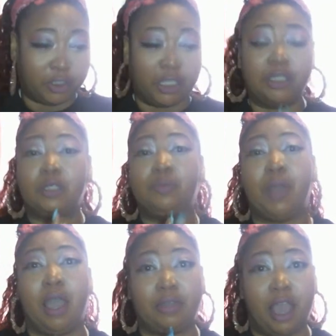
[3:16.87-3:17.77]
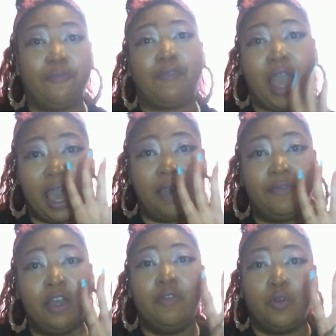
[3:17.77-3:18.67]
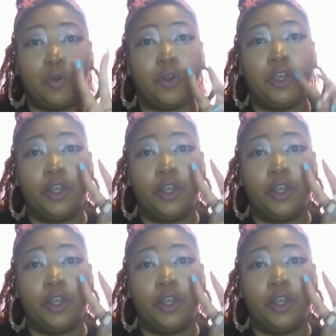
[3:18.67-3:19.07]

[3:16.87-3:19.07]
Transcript: And 5, 4,